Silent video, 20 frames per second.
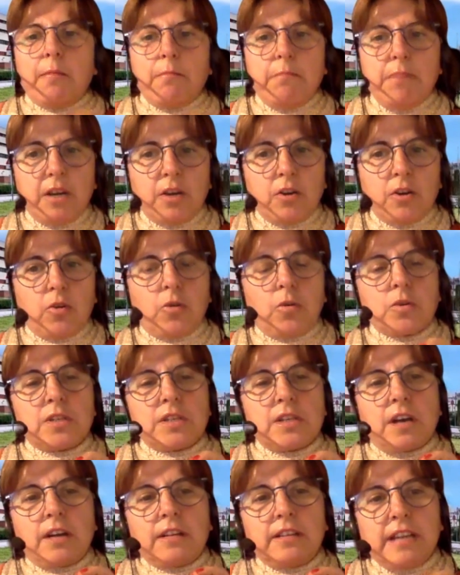because
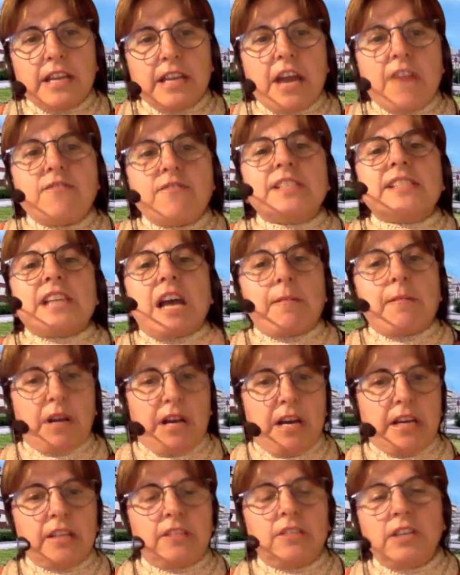they have some
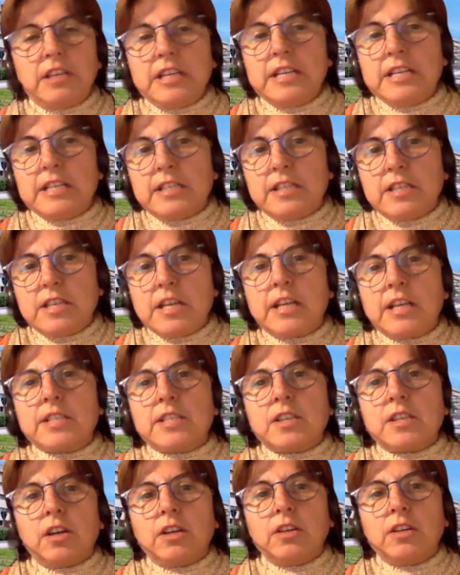characteristics
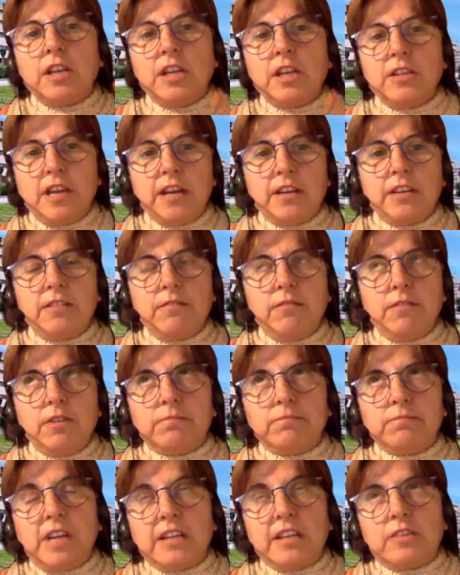
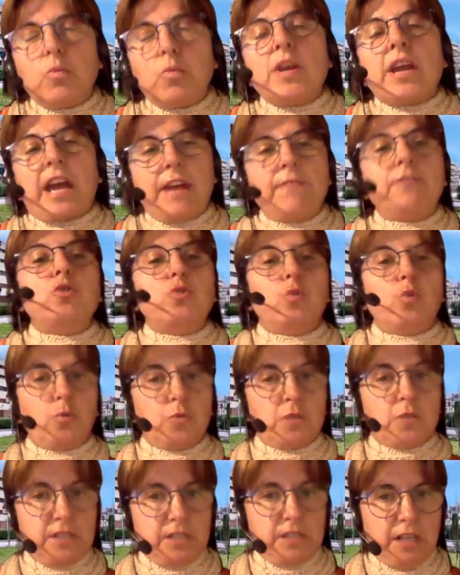that we have to
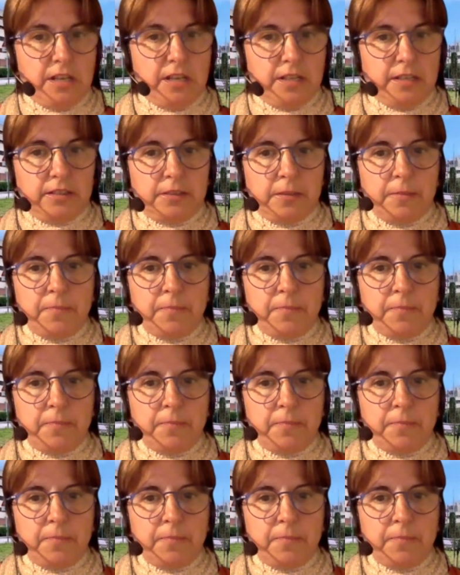consider.